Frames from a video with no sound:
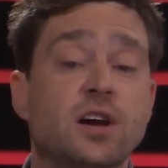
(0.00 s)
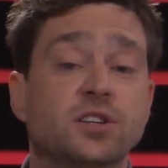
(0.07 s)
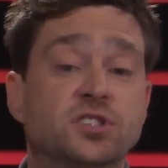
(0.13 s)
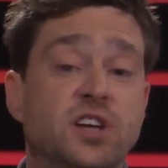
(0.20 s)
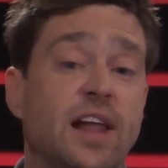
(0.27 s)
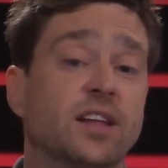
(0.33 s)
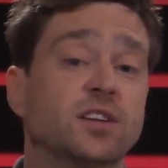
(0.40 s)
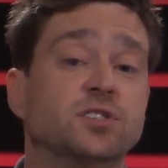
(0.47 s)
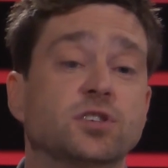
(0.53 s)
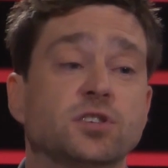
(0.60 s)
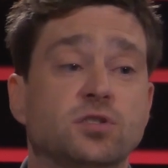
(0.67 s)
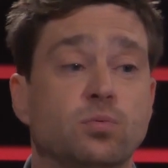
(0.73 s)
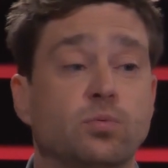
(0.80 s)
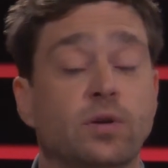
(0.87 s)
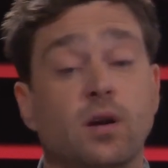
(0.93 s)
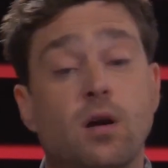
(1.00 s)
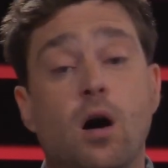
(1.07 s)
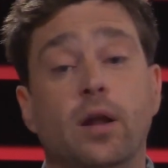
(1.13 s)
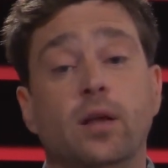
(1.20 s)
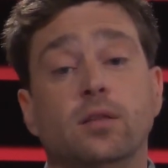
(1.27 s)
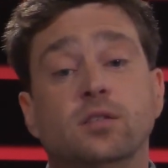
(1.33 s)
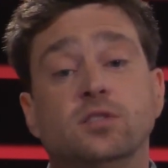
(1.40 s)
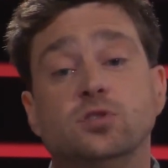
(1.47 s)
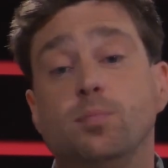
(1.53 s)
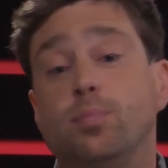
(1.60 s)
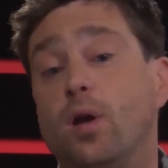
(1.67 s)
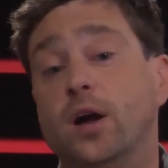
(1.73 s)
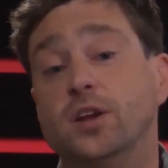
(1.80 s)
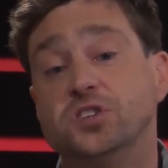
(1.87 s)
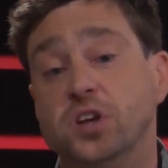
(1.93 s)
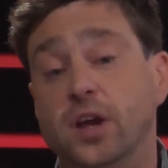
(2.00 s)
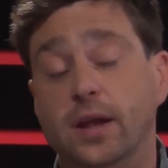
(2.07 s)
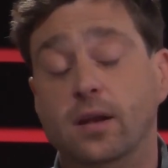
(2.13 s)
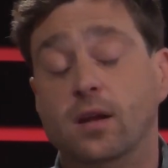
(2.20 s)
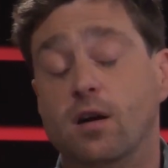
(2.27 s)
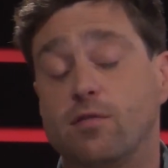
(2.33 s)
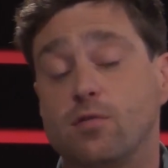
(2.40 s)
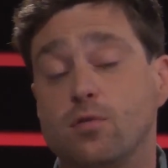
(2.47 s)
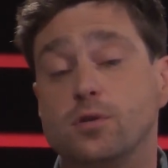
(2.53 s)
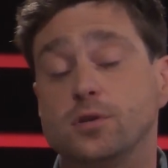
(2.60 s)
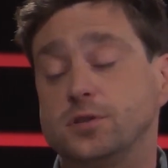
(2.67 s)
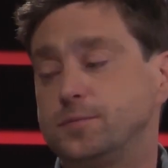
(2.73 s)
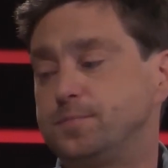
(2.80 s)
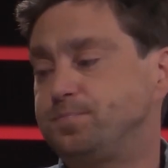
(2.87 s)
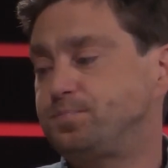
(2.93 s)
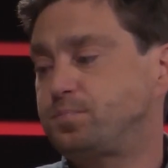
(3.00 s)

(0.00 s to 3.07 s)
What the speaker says: challenges regarding the supply chain, of course.